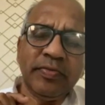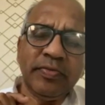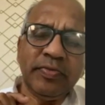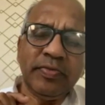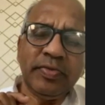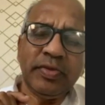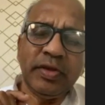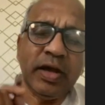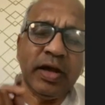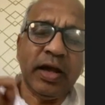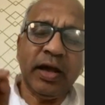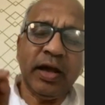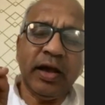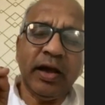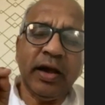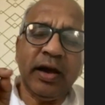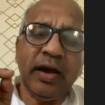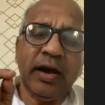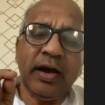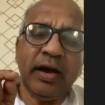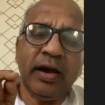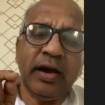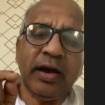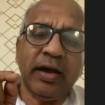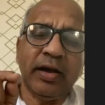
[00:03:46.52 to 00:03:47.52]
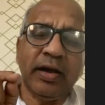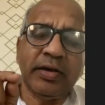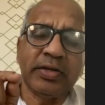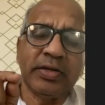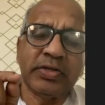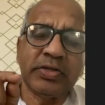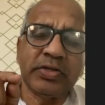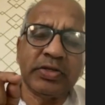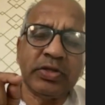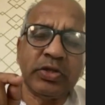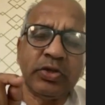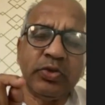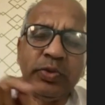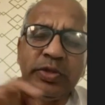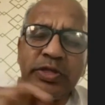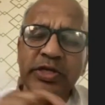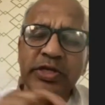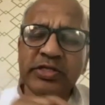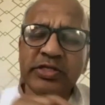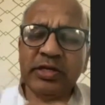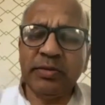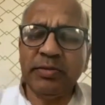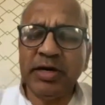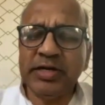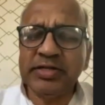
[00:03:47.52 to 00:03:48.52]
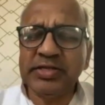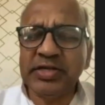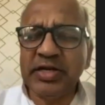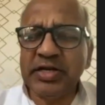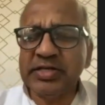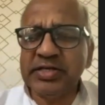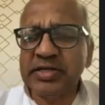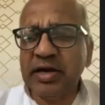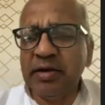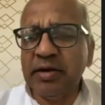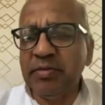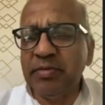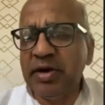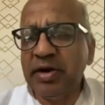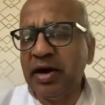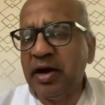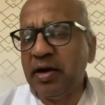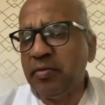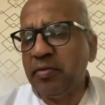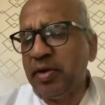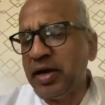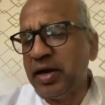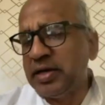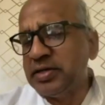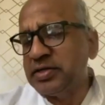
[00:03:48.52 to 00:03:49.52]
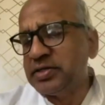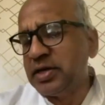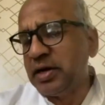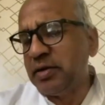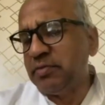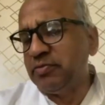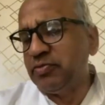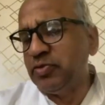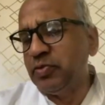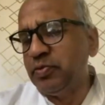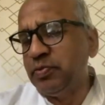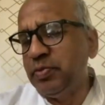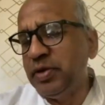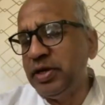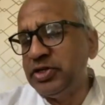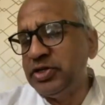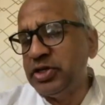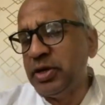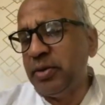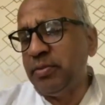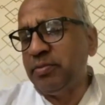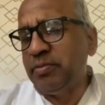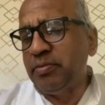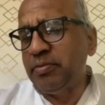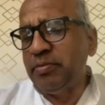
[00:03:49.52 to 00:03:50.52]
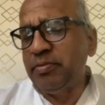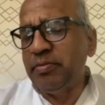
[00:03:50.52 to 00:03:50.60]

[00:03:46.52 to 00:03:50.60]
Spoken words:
the Dvitiya Samas has come, karma has come. Bijam